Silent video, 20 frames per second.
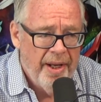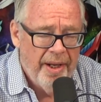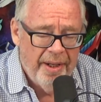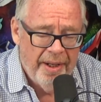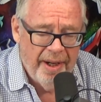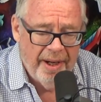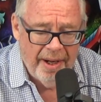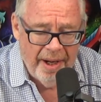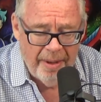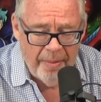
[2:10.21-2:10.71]

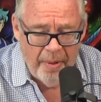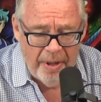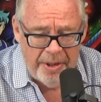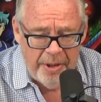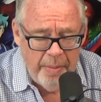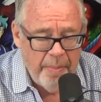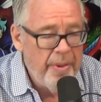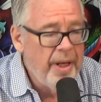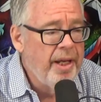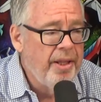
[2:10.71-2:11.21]
Yeah, it
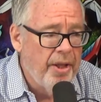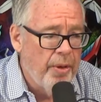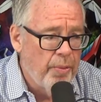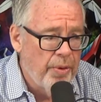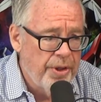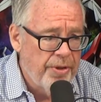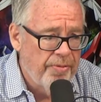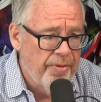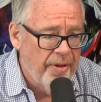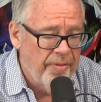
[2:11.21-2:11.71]
wasn't me that
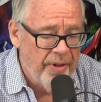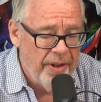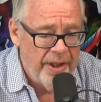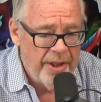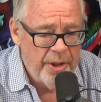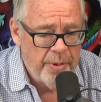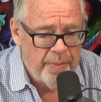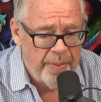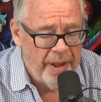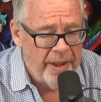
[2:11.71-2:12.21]
was
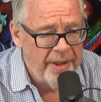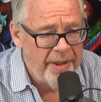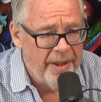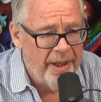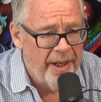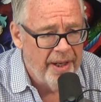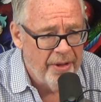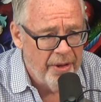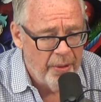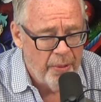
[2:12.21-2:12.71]
frivolous, but
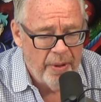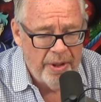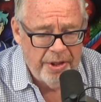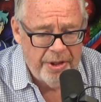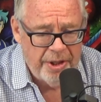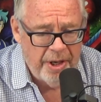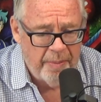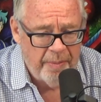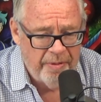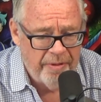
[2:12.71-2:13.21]
there was
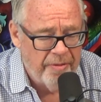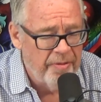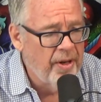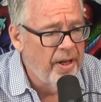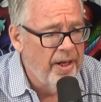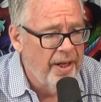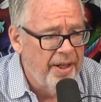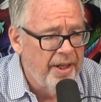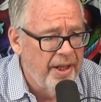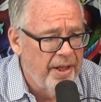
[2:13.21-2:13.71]
some
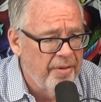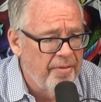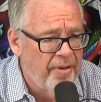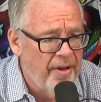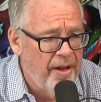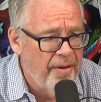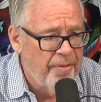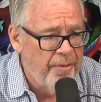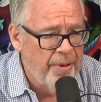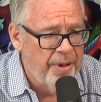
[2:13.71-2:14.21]
frivolity
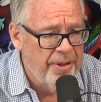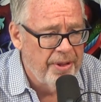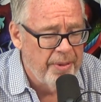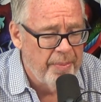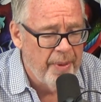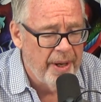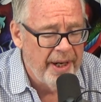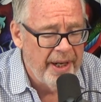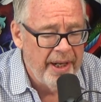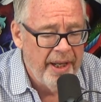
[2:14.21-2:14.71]
involved with the
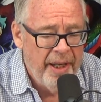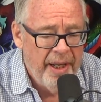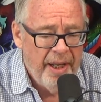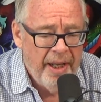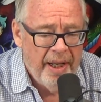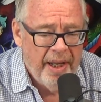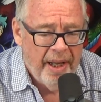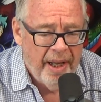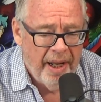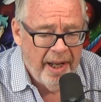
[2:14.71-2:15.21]
money.
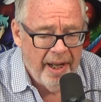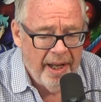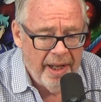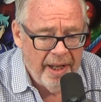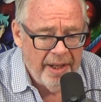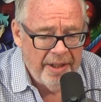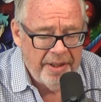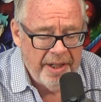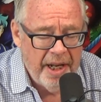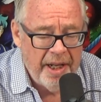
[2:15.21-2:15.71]

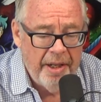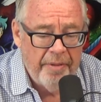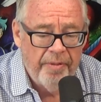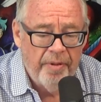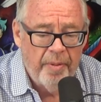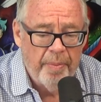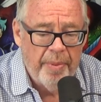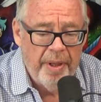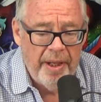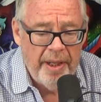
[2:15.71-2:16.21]
Take it
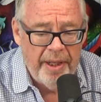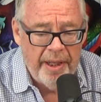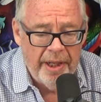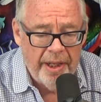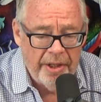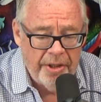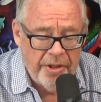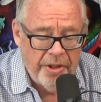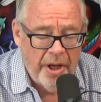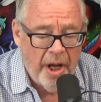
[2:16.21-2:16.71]
from me,
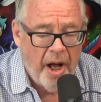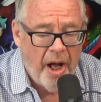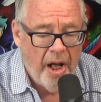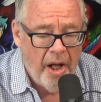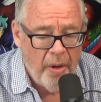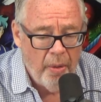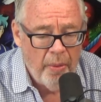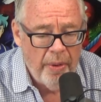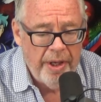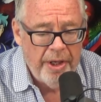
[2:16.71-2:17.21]
kids.
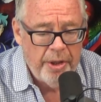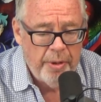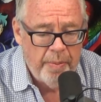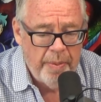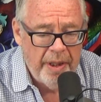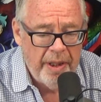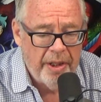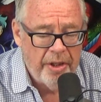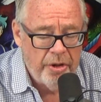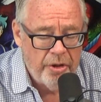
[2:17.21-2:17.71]
Always
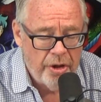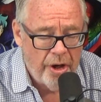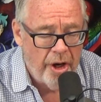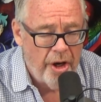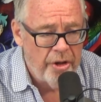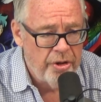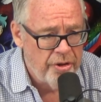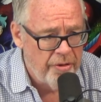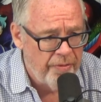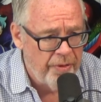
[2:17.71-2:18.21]
be in
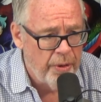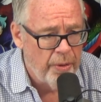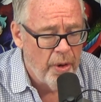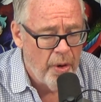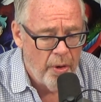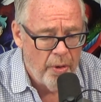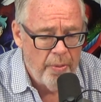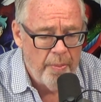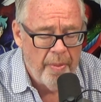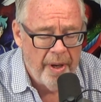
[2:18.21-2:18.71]
charge of your
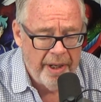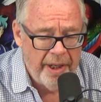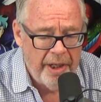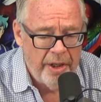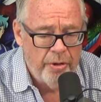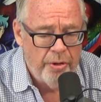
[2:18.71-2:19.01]
own money.